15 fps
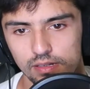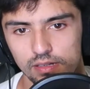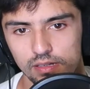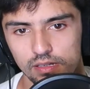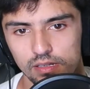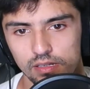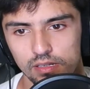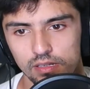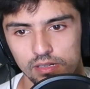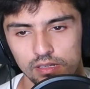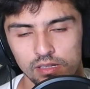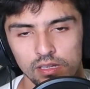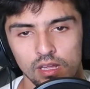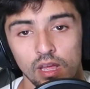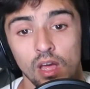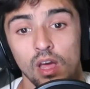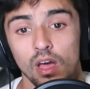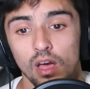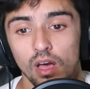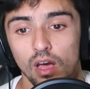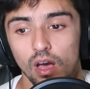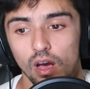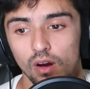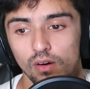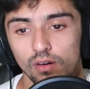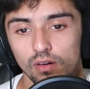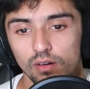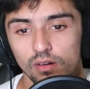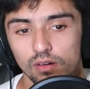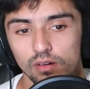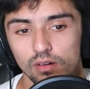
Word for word: At number one. Oh.